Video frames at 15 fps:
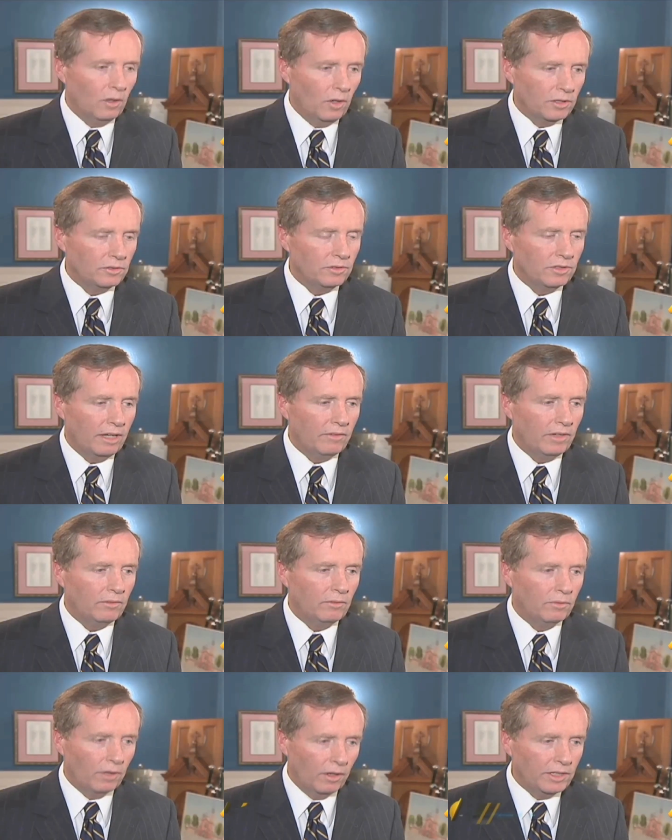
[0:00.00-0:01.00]
lawsuits have
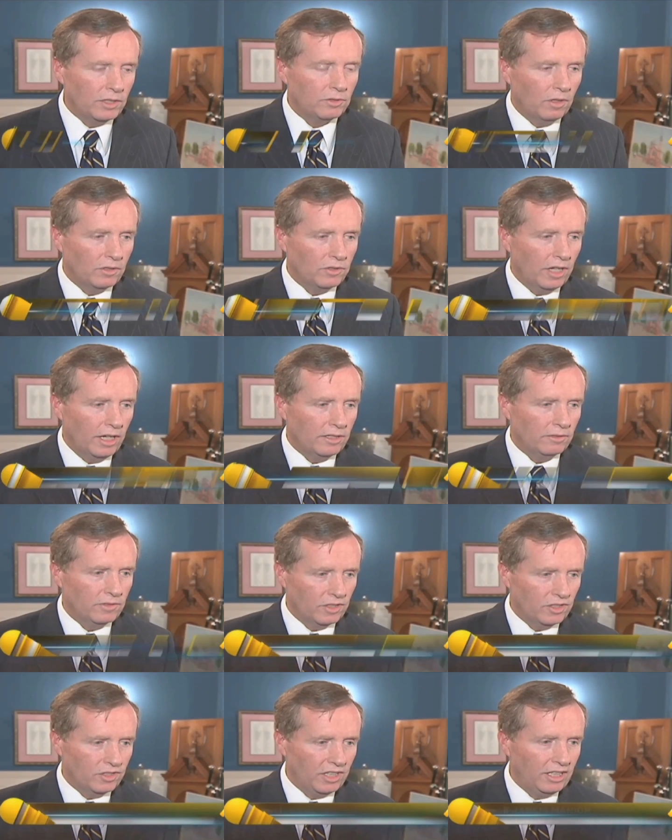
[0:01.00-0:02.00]
a very strong chance
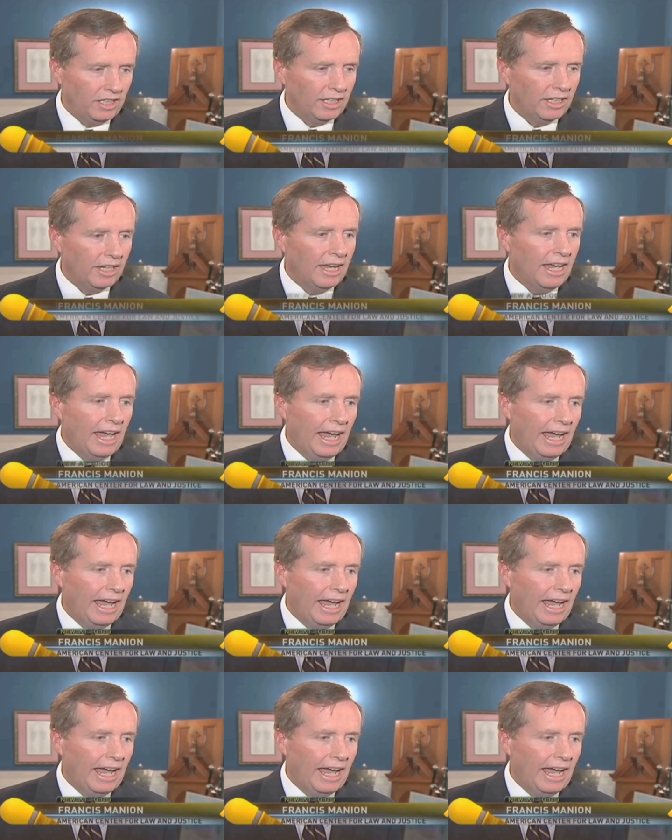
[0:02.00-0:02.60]
of succeeding,